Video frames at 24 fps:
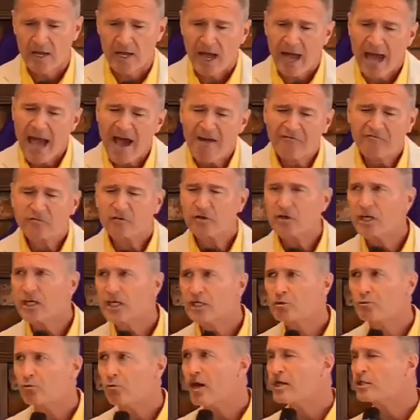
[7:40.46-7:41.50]
after
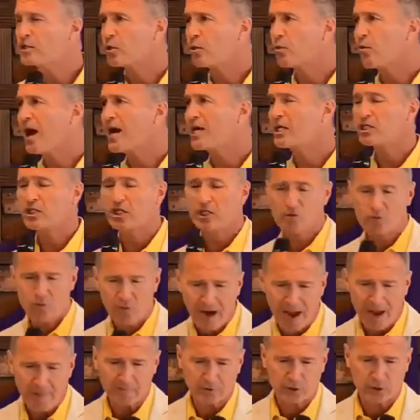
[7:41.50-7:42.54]
this resurrection
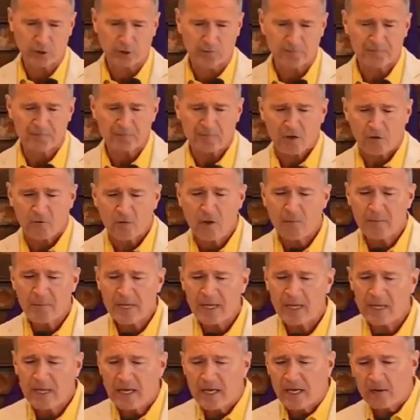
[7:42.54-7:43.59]
rapture will
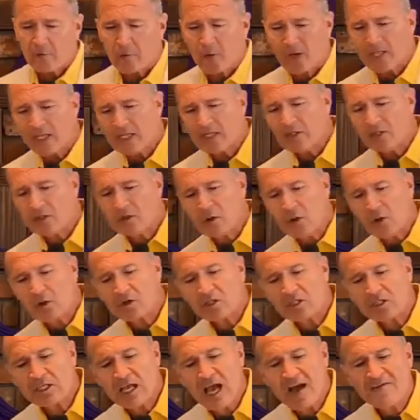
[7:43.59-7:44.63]
be will endure
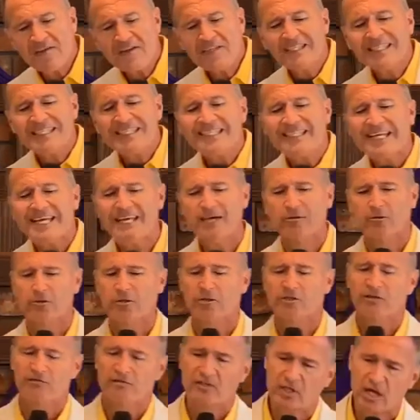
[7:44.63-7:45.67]
seven
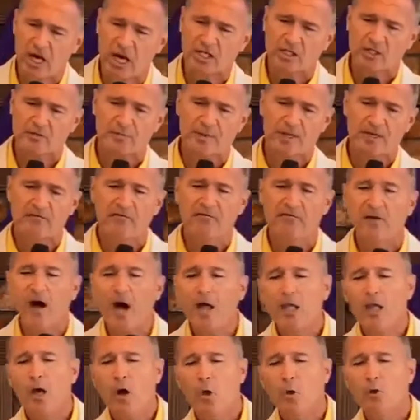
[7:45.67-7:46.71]
seals of judgment,
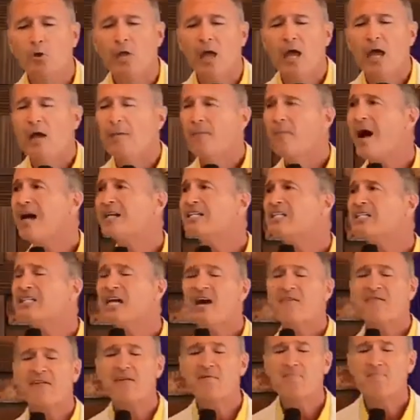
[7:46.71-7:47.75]
followed by
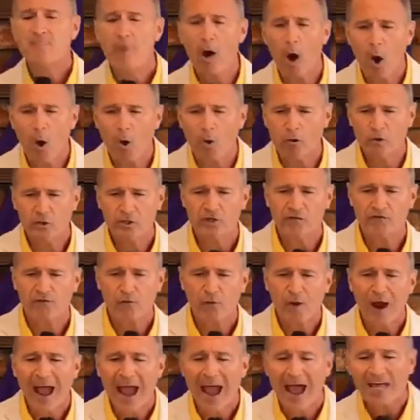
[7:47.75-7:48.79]
seven bowls of
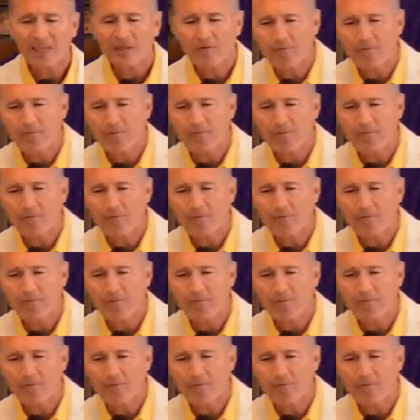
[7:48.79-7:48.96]
wrath